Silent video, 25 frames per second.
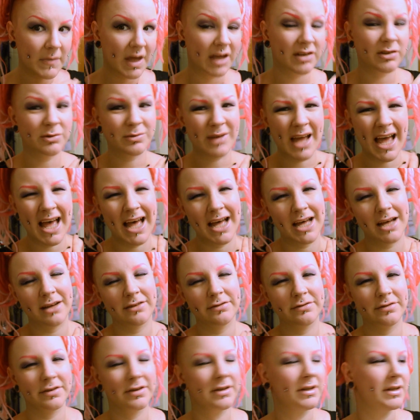I don't
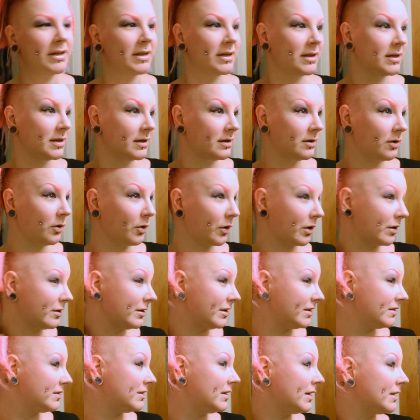have
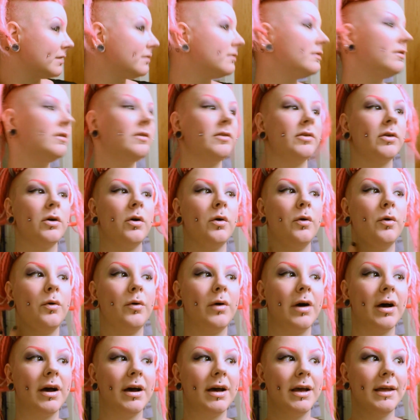oily skin
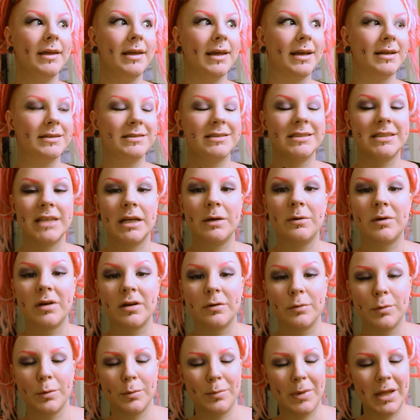so I can't say what
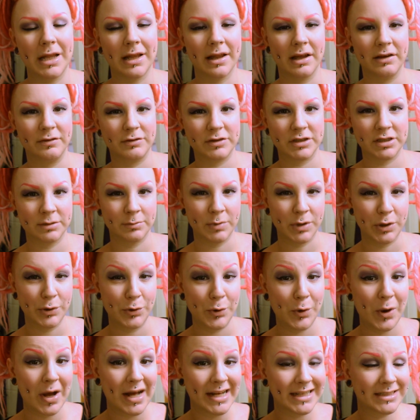it would be like for somebody
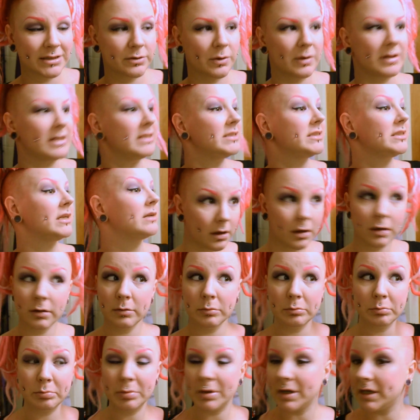who has oily skin
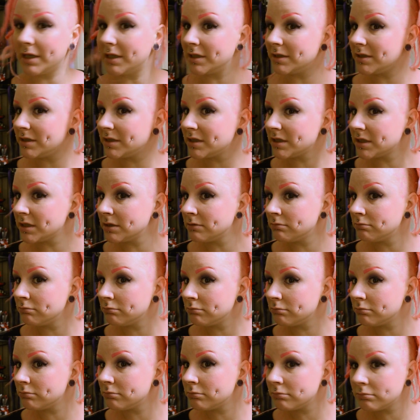but
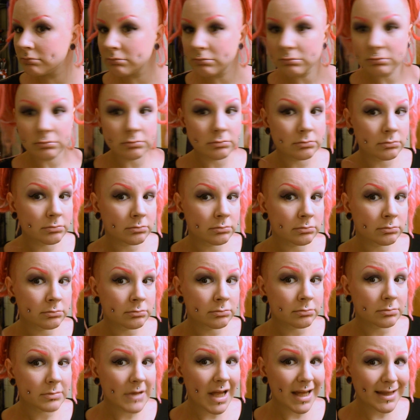
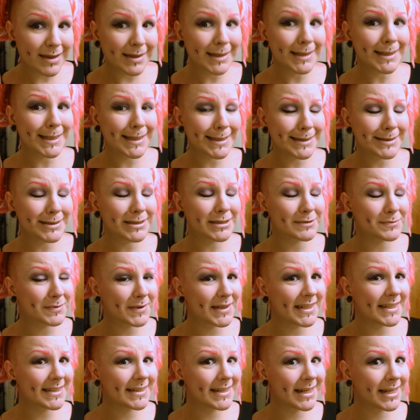I think it looks
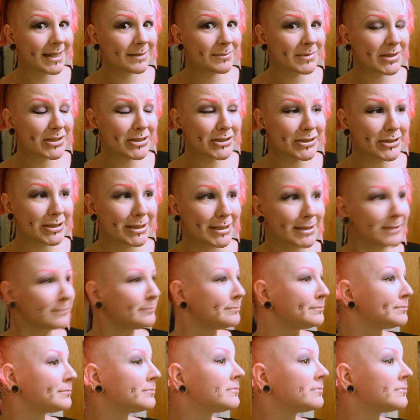pretty damn good.